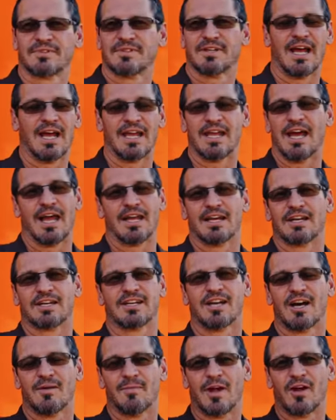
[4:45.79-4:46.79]
I, I,
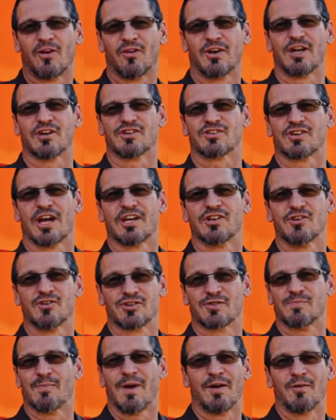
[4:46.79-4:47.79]
cut my own hair. So I
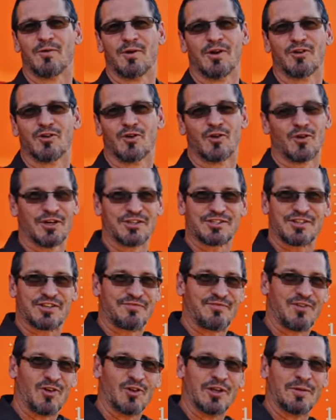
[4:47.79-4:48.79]
use my rear door. It's
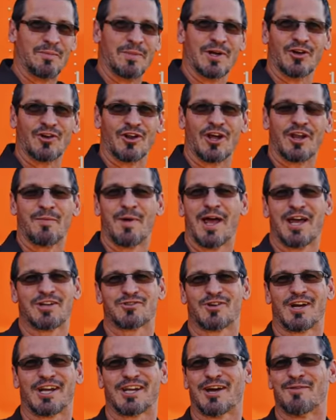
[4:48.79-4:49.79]
fully mirrored on the back.
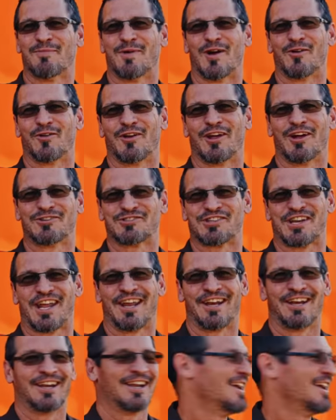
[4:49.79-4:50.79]
So I cut my own hair standing,